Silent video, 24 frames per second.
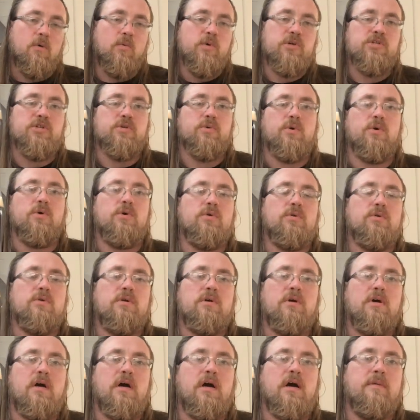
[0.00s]
wish you all
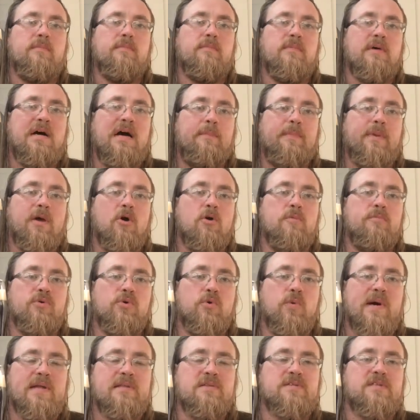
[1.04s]
a happy Homebrew
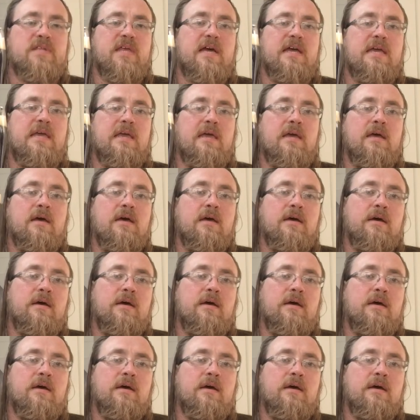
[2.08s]
Wednesday,